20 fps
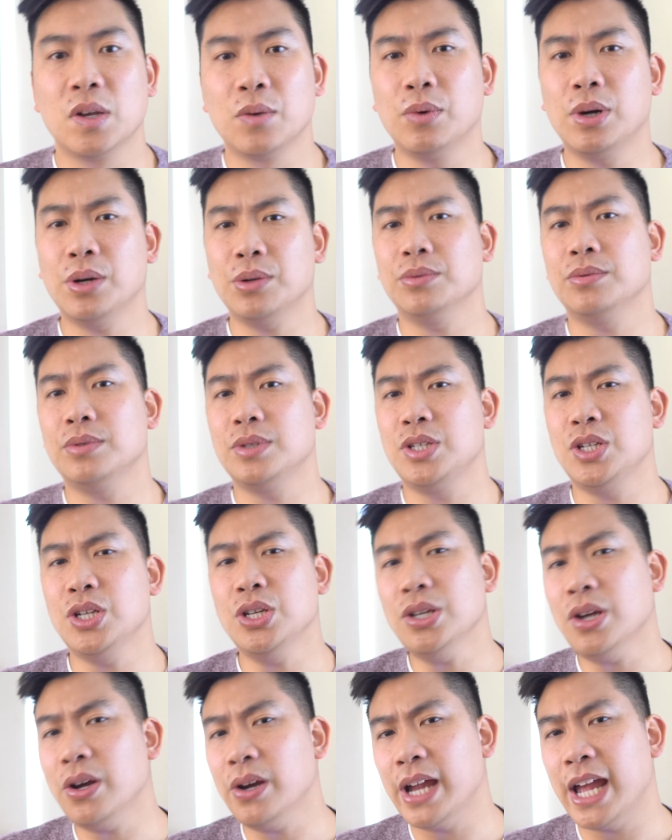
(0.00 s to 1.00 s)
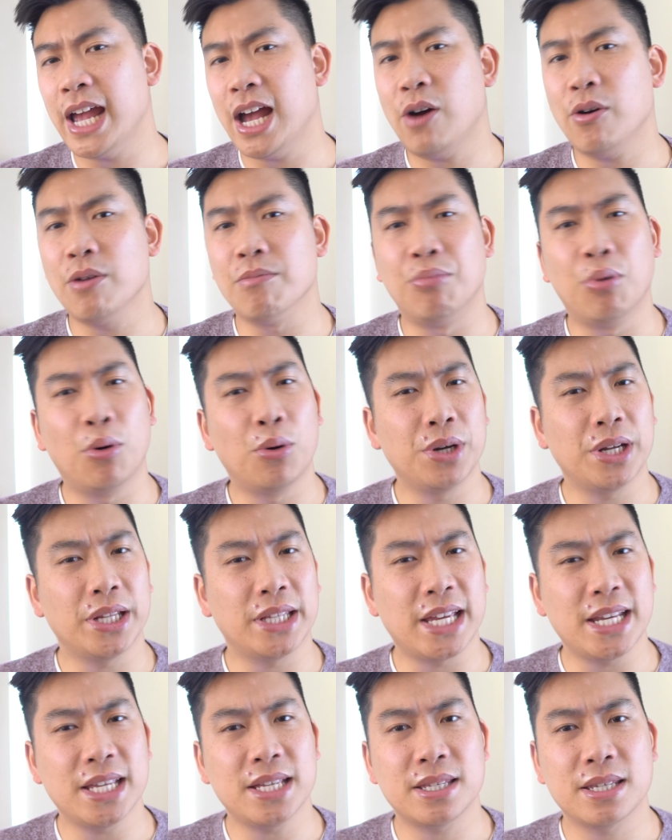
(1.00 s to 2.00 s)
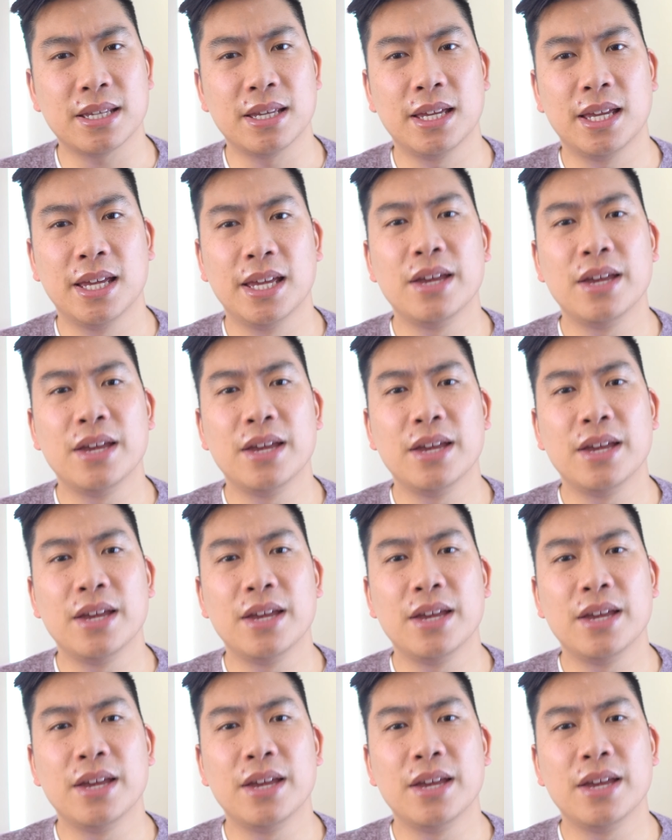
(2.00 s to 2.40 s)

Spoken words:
Well, do you know how important that is?